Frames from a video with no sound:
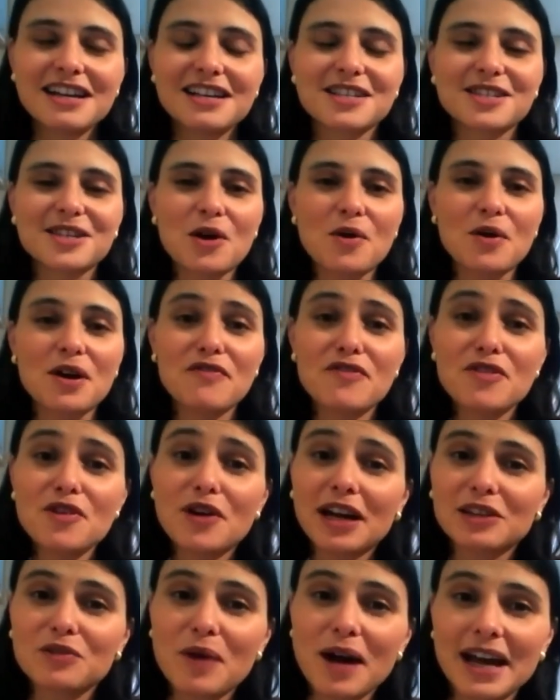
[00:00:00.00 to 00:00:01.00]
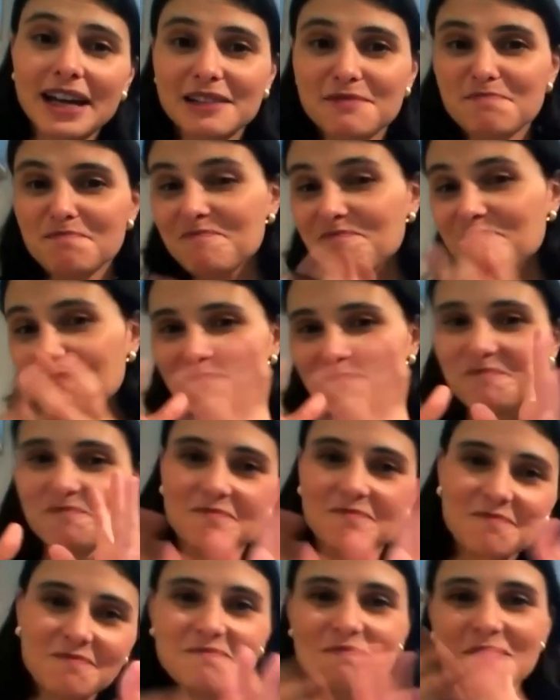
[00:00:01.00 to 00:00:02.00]
So if you can wait
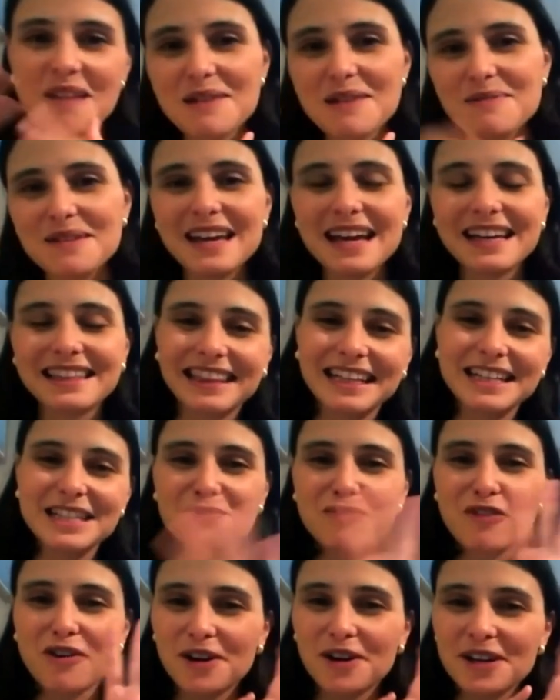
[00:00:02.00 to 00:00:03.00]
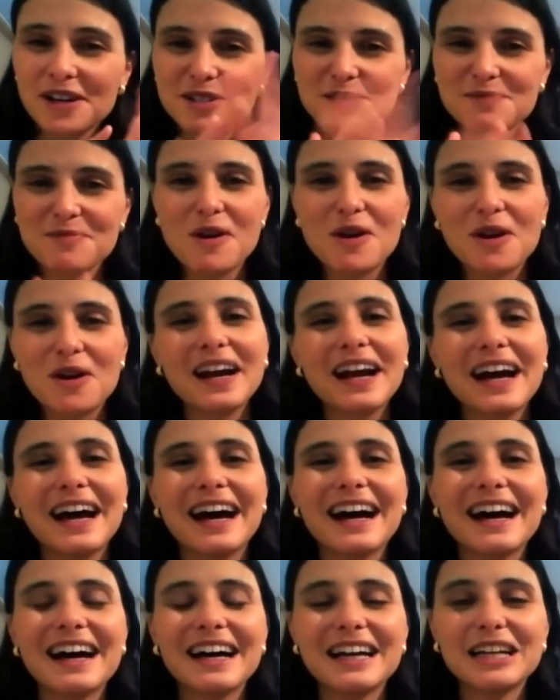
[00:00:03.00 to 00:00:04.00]
maybe at least four years more,
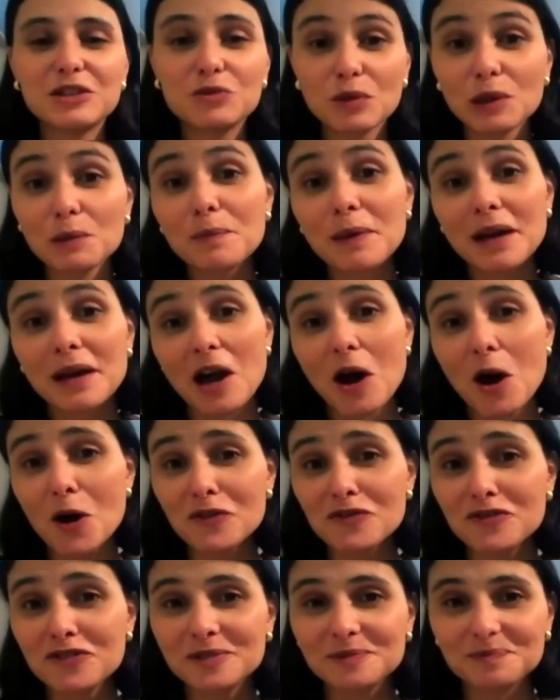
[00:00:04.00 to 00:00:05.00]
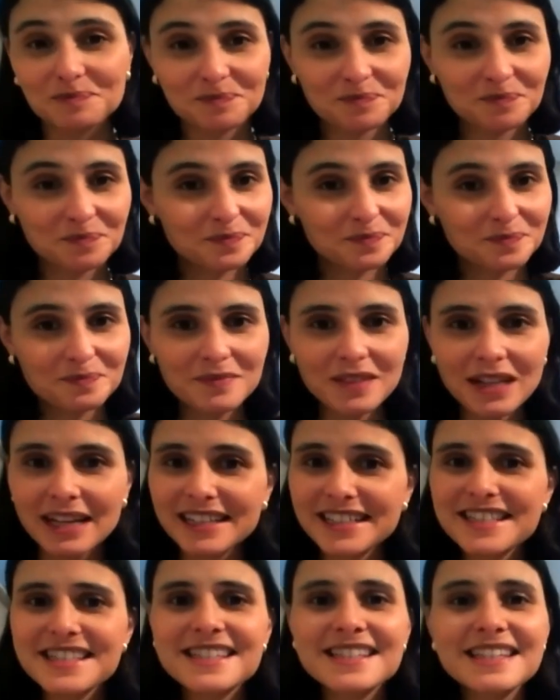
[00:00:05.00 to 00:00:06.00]
uh, it will pay off.
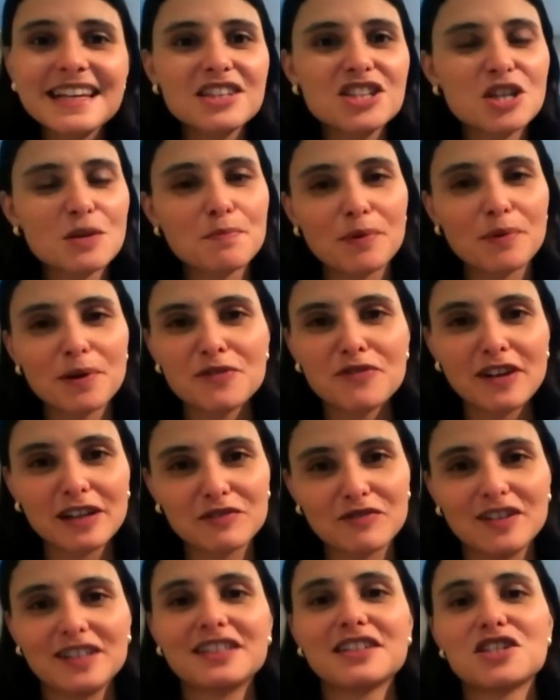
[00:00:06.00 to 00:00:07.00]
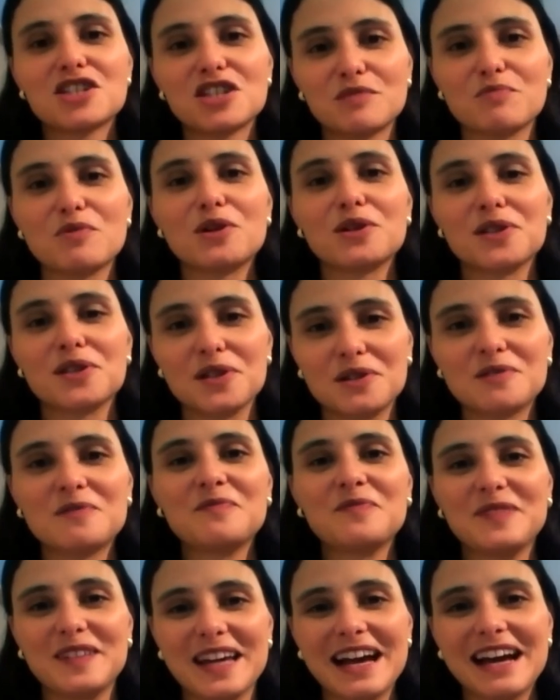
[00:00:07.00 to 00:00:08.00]
It's such a perfect vintage Bordeaux.
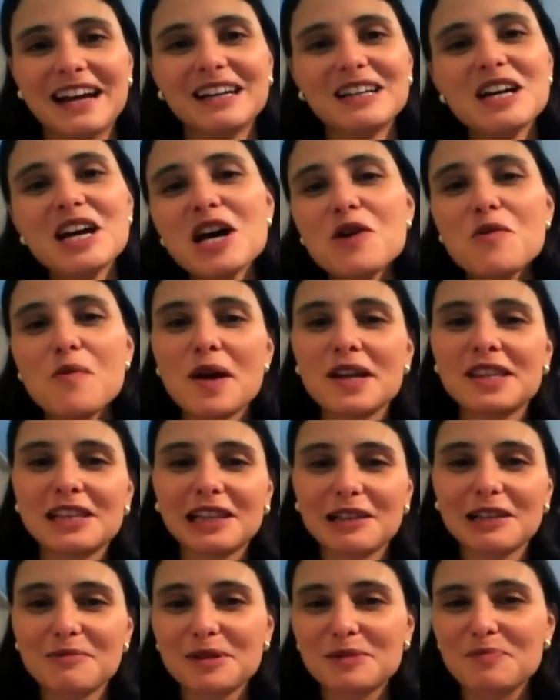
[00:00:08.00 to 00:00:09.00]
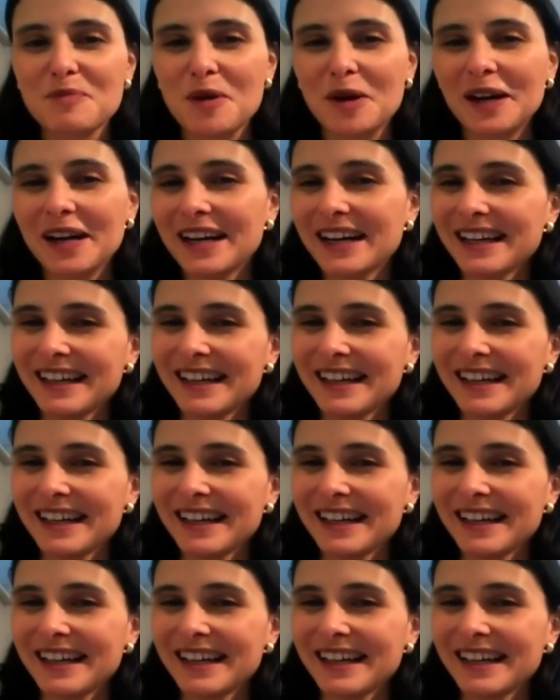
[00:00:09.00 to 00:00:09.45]
Yeah, wait a little bit more.